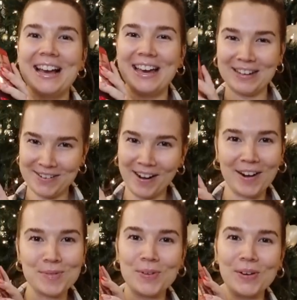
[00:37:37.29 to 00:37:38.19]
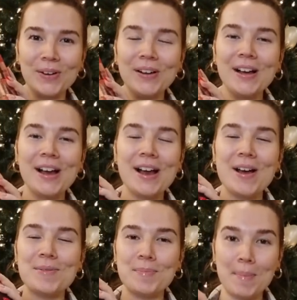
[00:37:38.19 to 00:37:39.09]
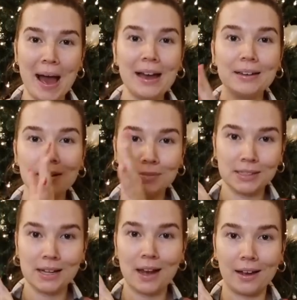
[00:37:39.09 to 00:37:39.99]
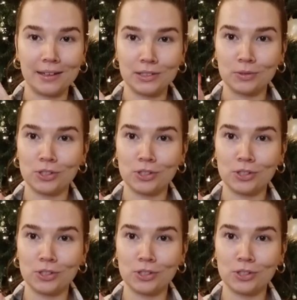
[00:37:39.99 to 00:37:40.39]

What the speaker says: incredible Magnum size,